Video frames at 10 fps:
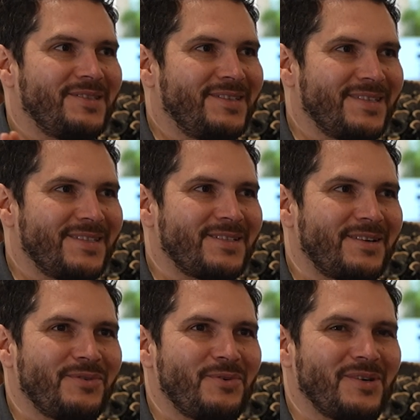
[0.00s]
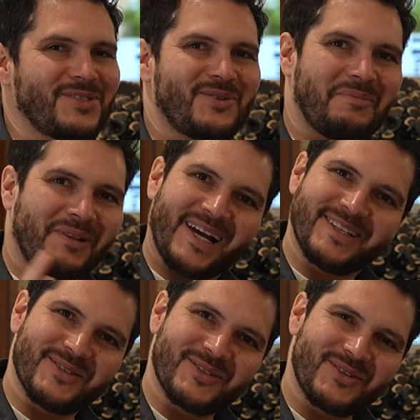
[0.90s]
this interview wants to apply to
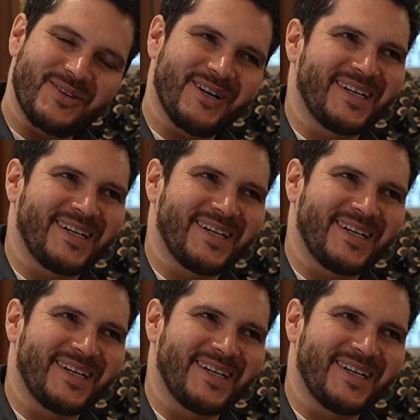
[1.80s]
the studio,